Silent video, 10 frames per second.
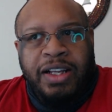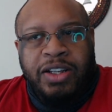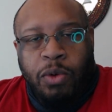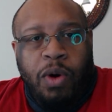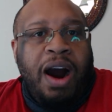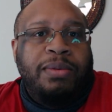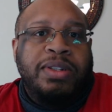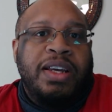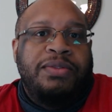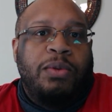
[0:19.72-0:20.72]
Your wide
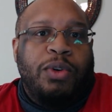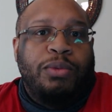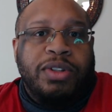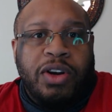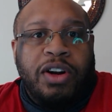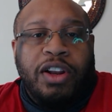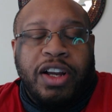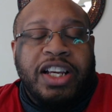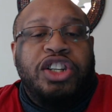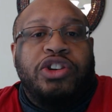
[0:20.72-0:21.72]
receiver room is going to
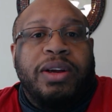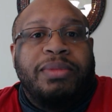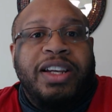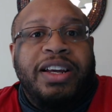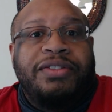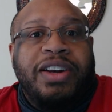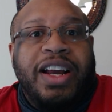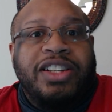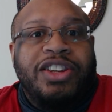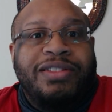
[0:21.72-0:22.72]
look extremely different
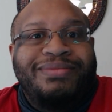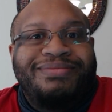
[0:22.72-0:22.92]
next year.